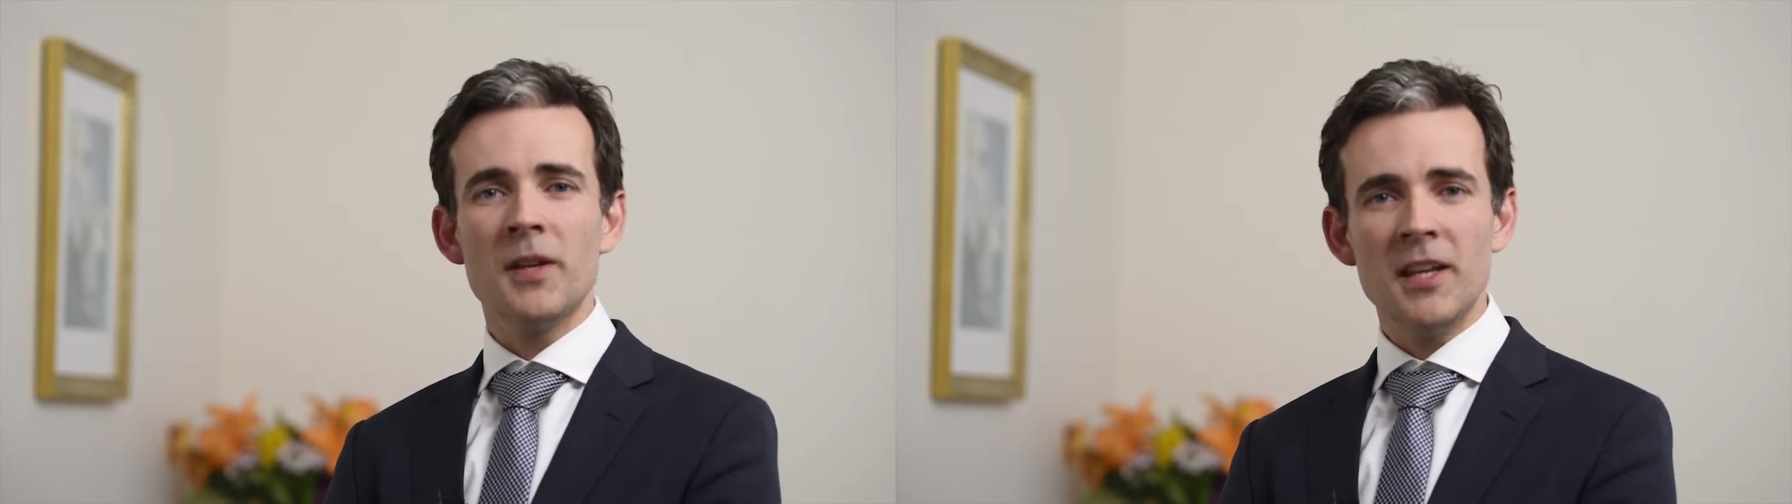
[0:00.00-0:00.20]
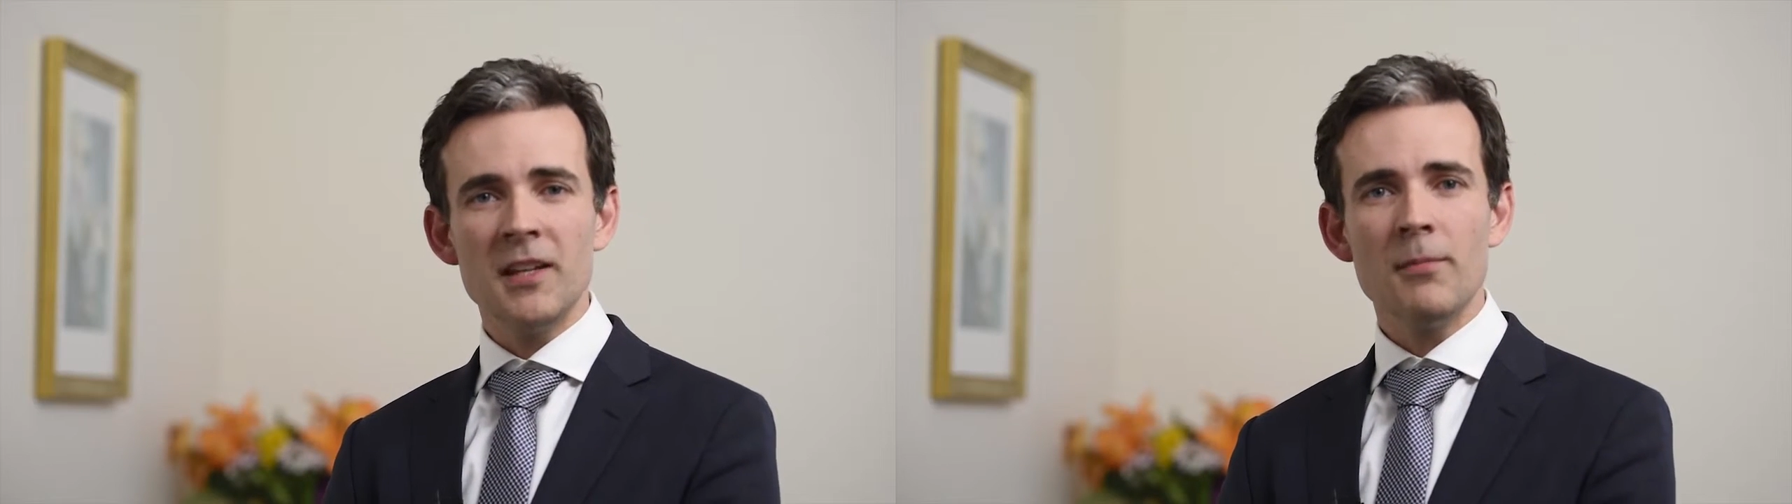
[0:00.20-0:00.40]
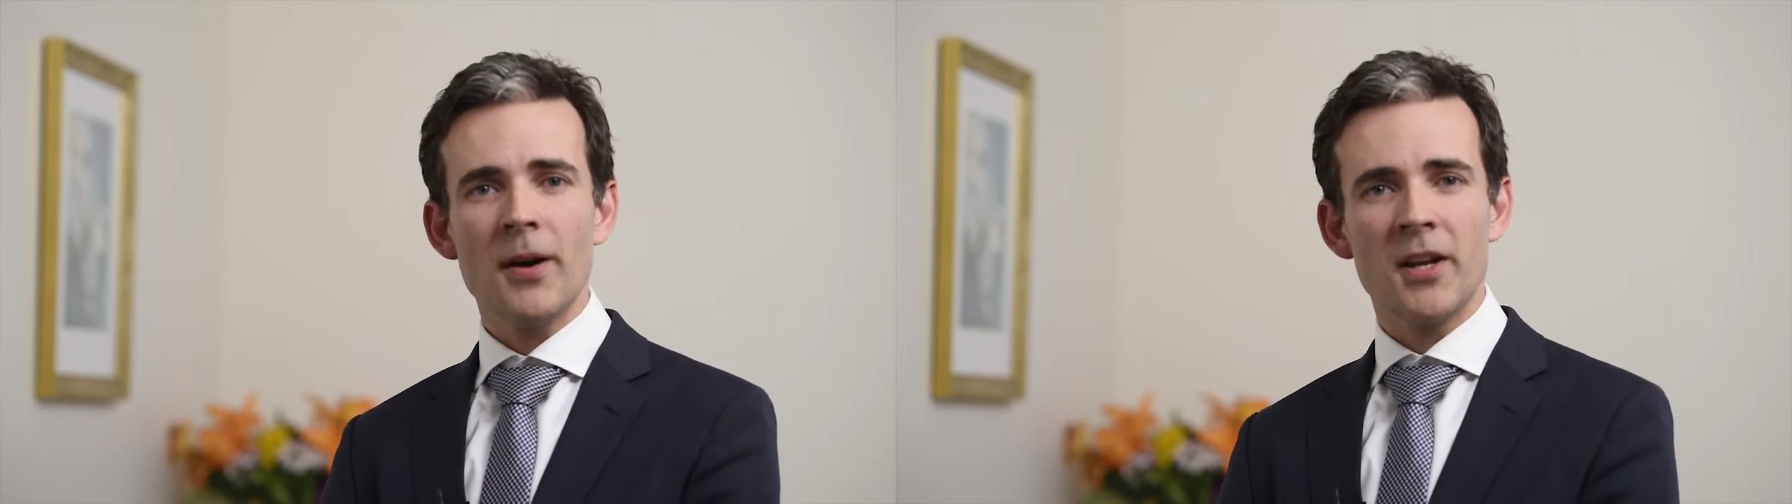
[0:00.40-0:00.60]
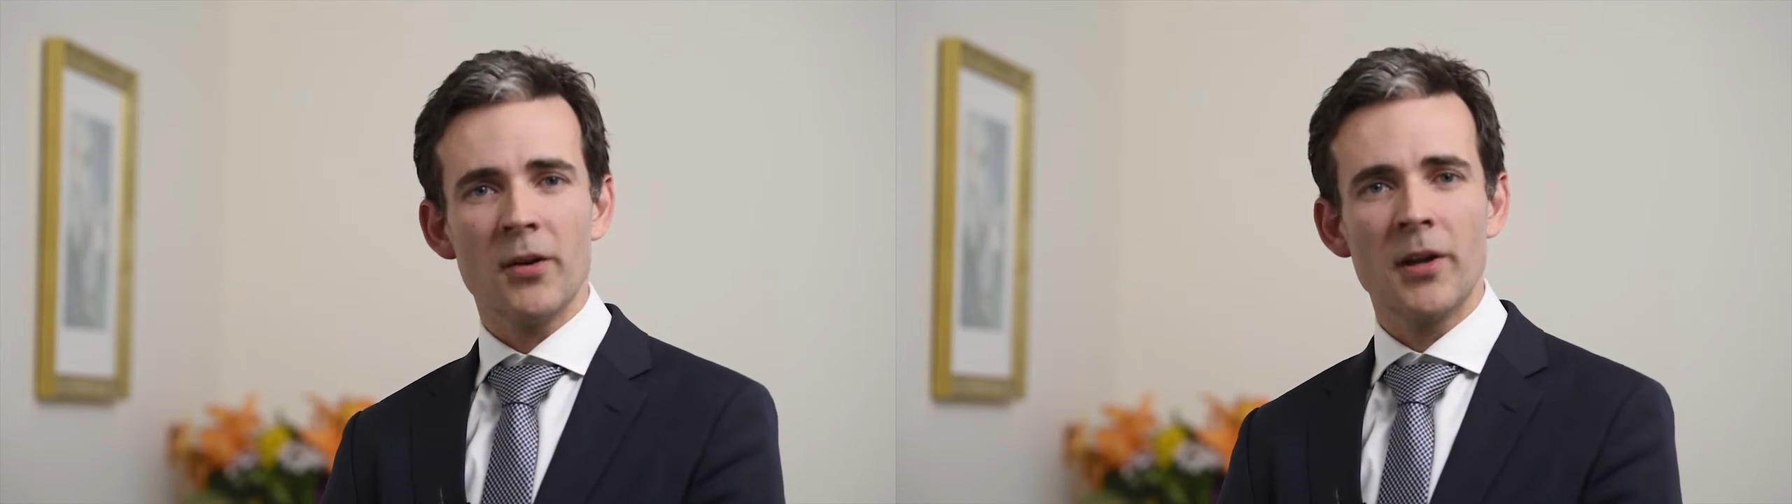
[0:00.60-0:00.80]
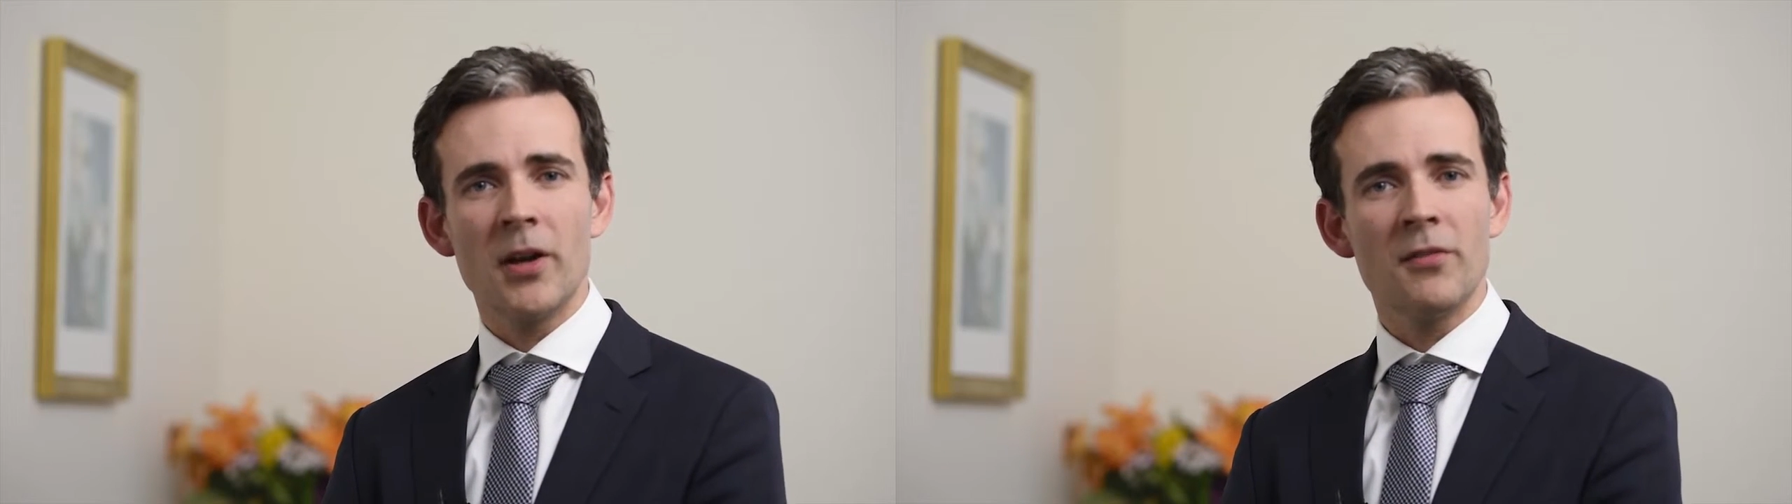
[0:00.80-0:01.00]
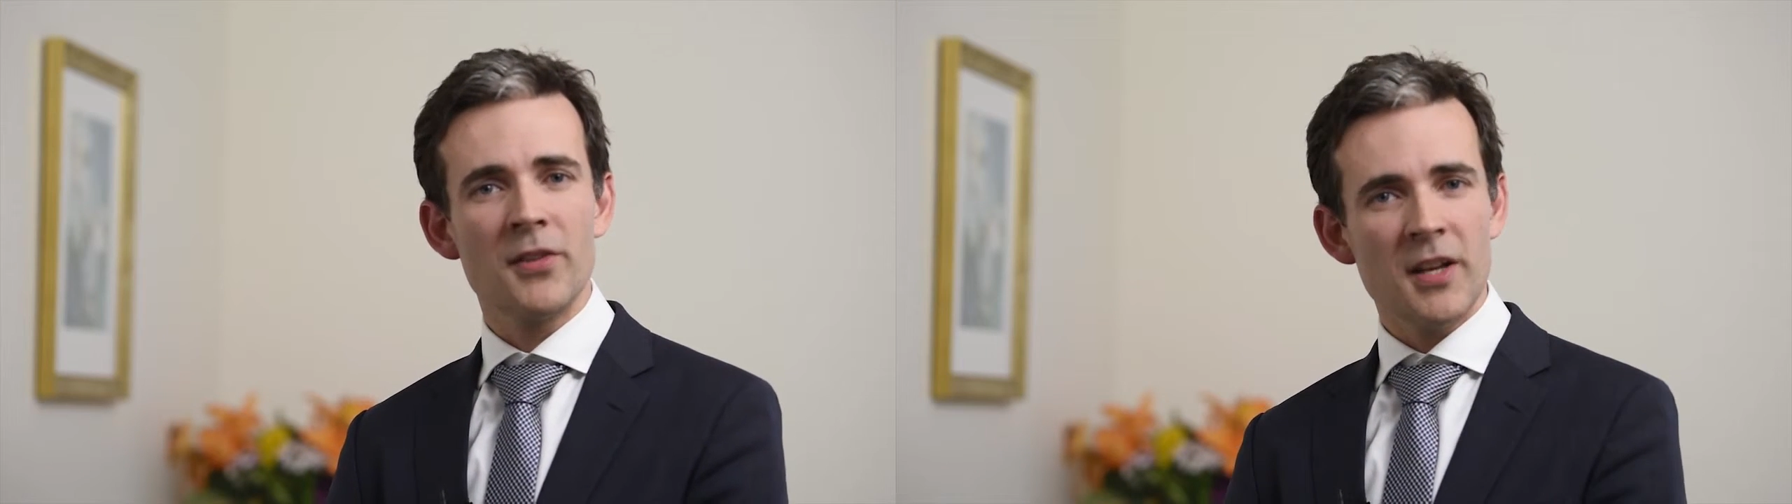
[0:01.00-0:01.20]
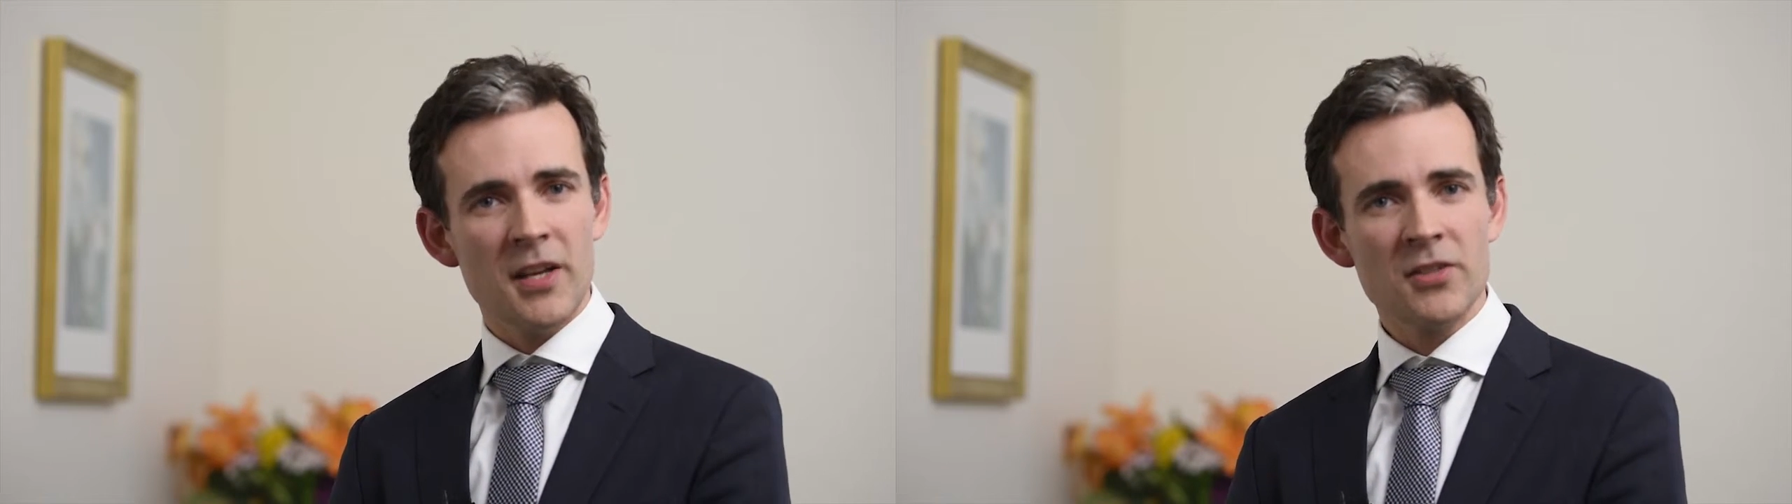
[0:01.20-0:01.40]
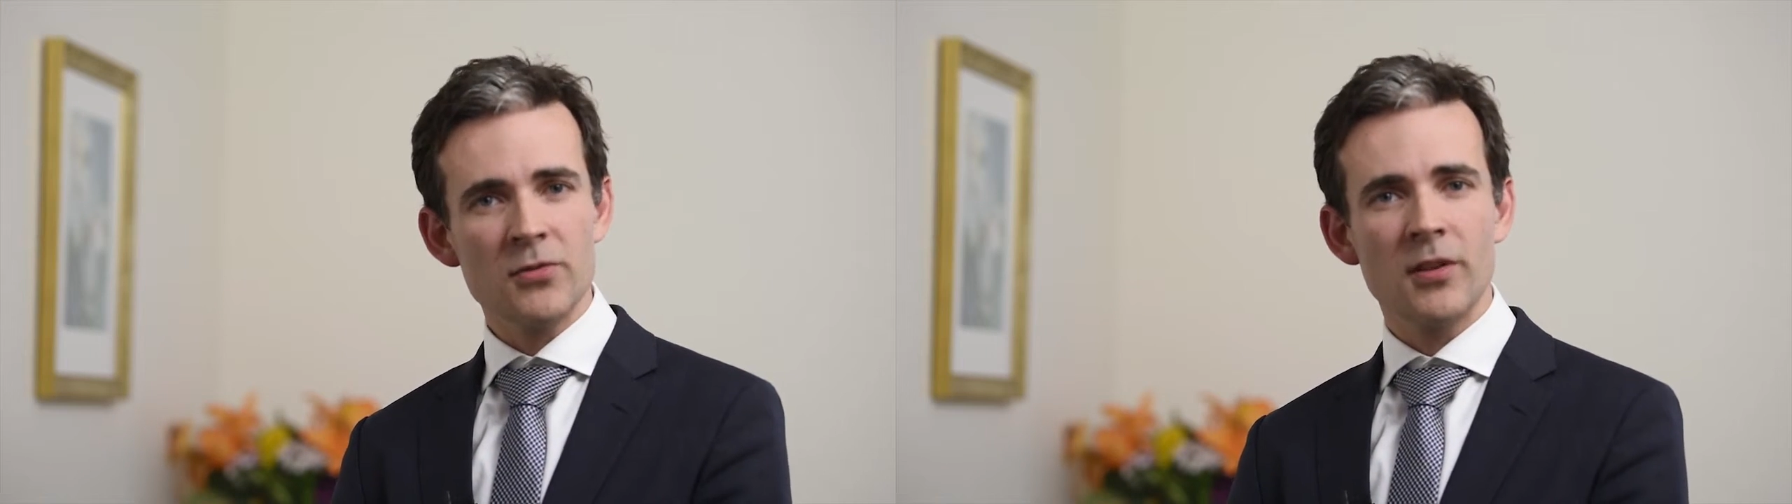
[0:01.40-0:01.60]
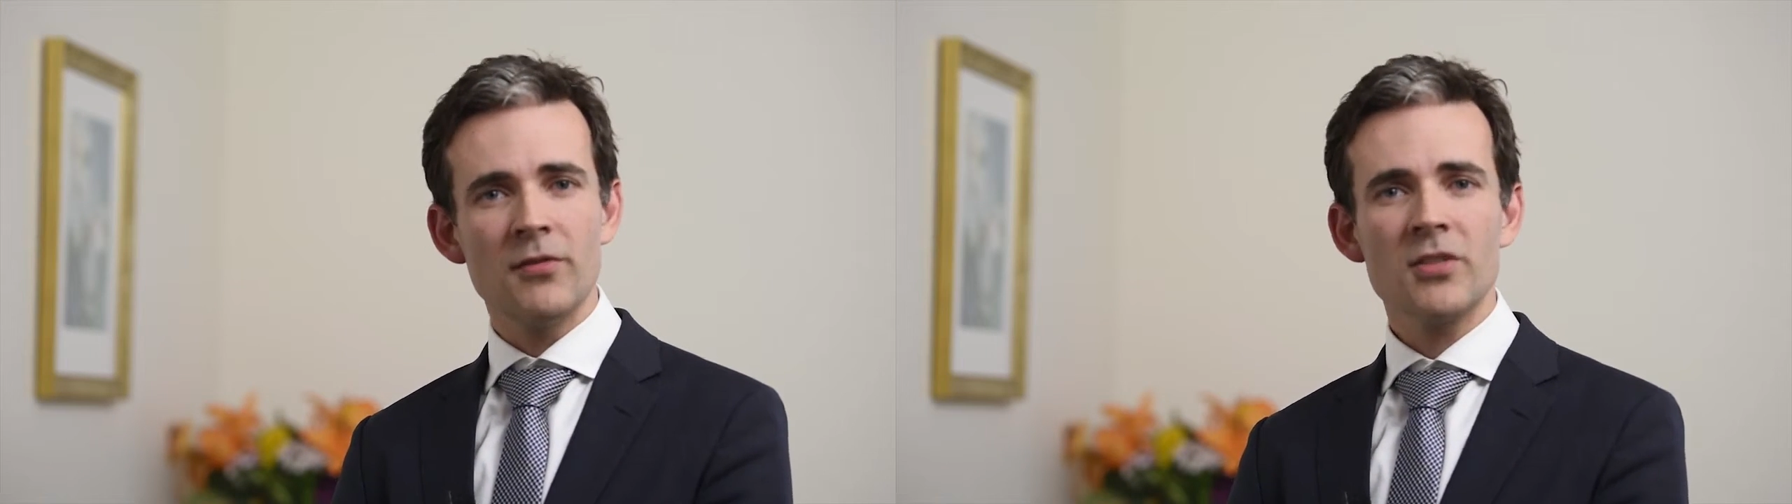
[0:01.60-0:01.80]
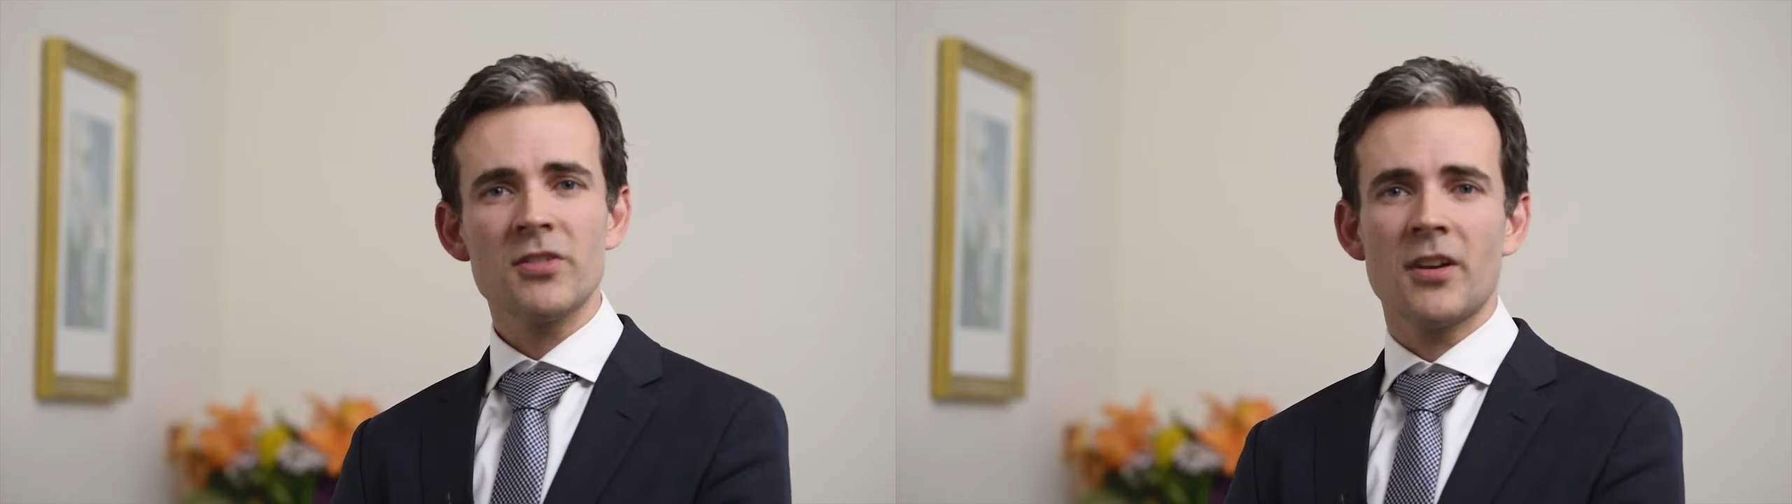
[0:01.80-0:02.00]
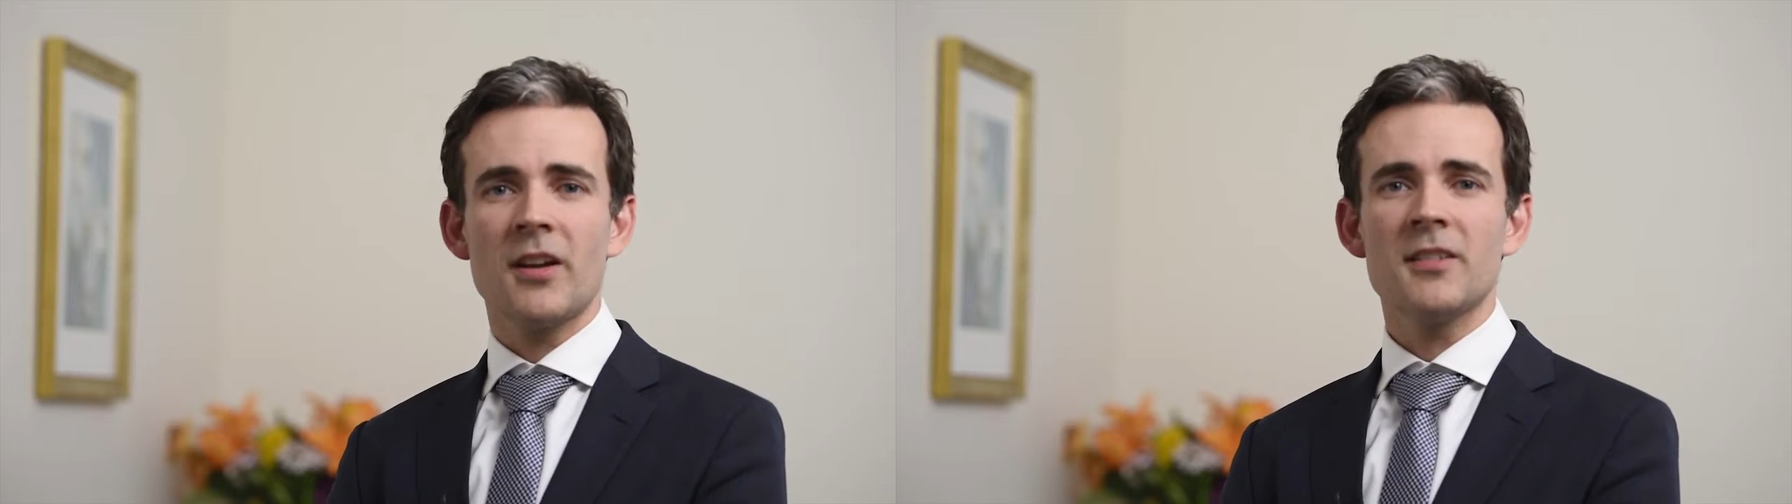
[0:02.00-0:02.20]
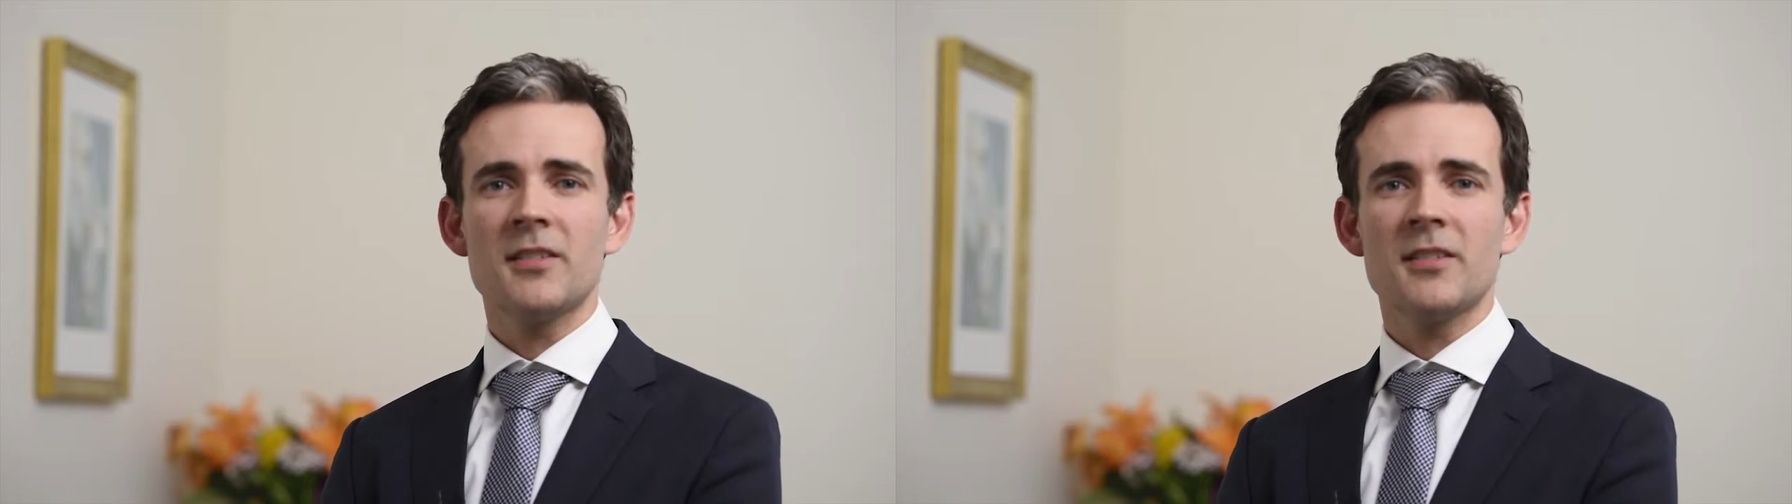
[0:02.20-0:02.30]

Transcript: begin by going over the history of your sinus